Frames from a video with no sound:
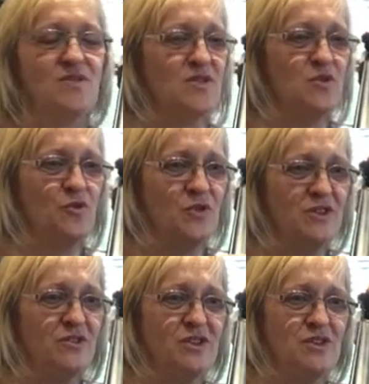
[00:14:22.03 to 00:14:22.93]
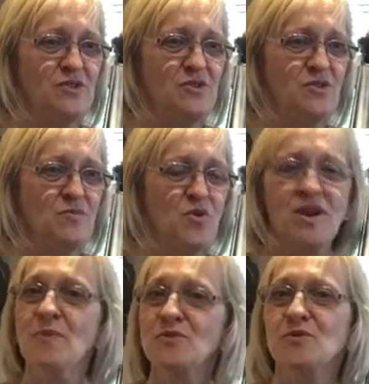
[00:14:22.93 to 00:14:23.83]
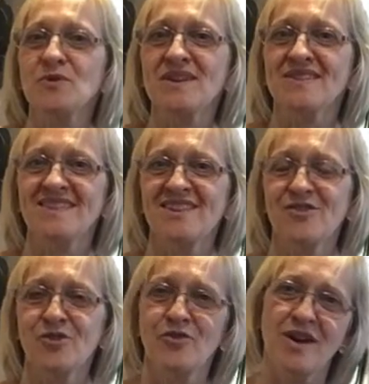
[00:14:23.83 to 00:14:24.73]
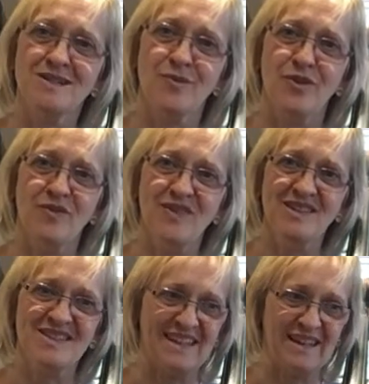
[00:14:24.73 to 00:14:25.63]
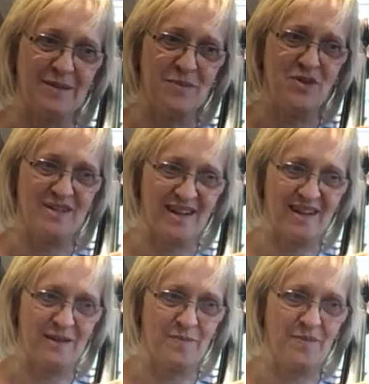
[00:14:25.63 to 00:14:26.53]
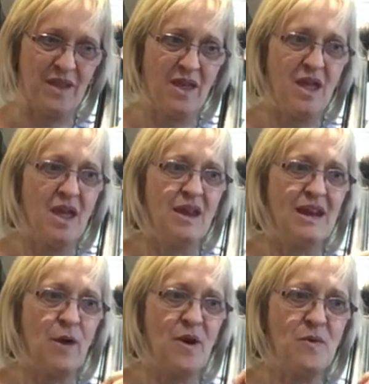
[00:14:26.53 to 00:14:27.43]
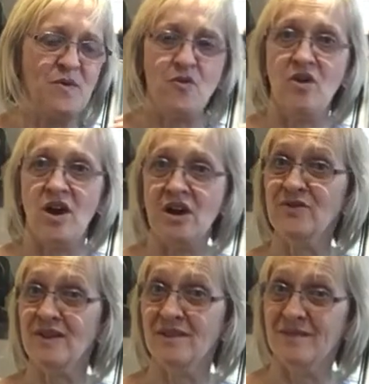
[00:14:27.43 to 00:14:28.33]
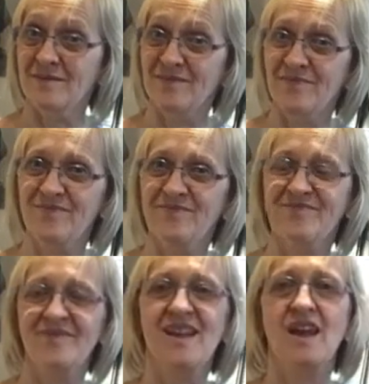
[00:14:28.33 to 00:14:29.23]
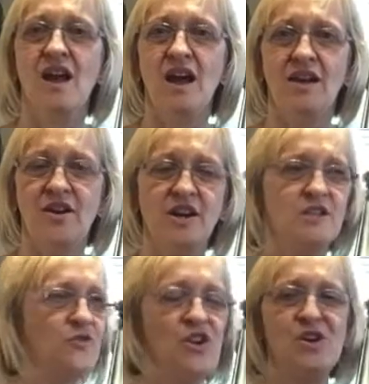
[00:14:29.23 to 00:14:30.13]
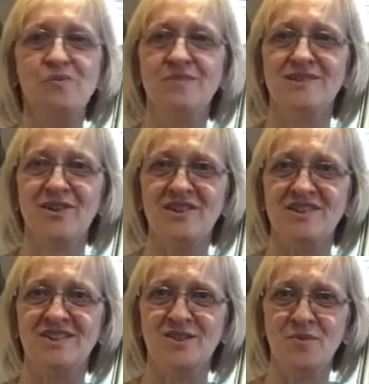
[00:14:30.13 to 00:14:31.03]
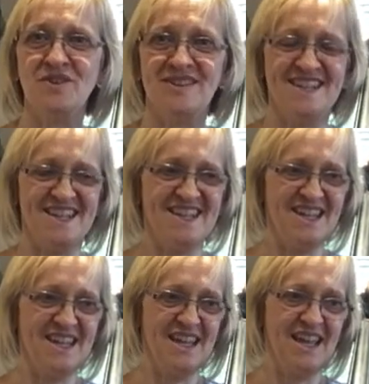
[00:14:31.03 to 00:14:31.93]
you feel you're more comfortable with or find more convincing musically. Now where we've arrived, a nice firm solid dominant D,